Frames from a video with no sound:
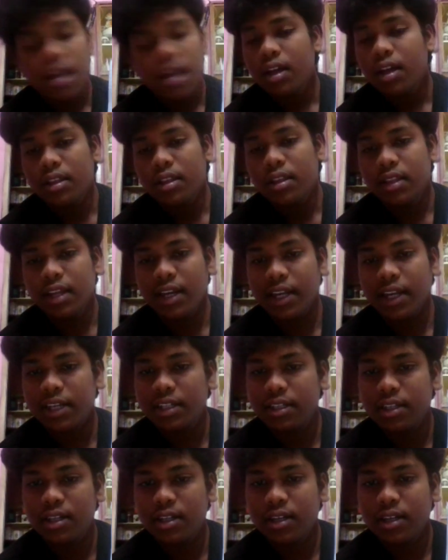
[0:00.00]
The
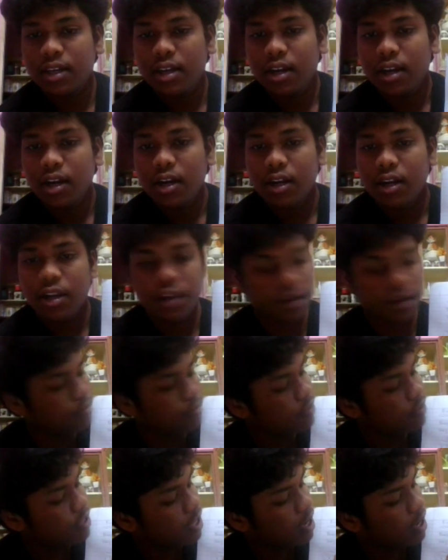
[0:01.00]
next terms
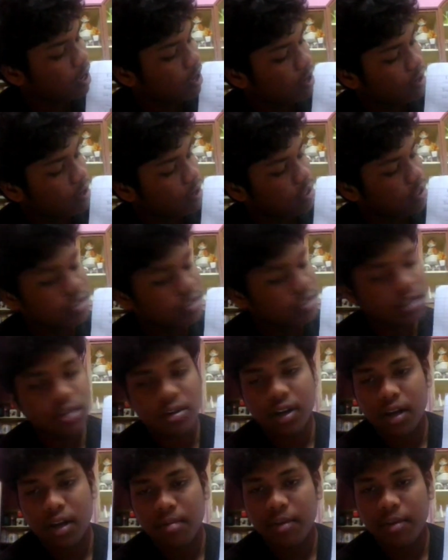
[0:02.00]
are 0
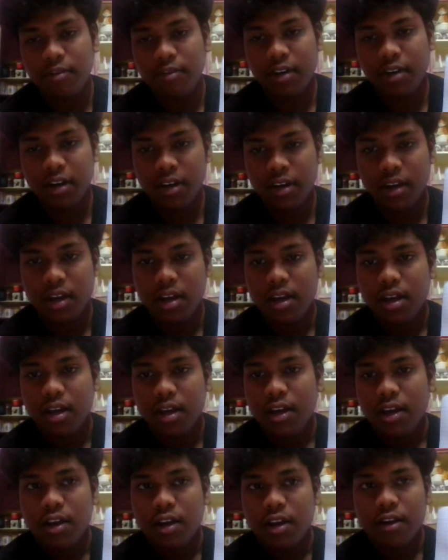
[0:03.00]
comma 1,
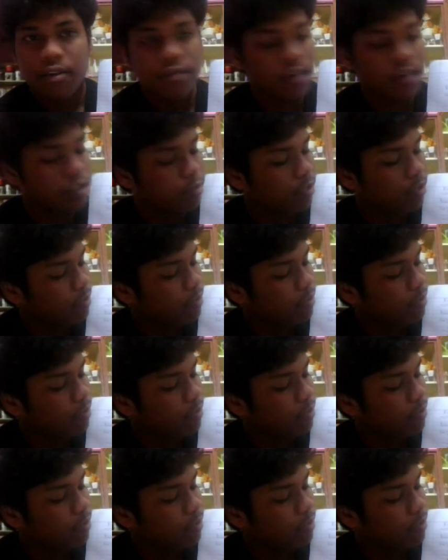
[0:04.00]
which will be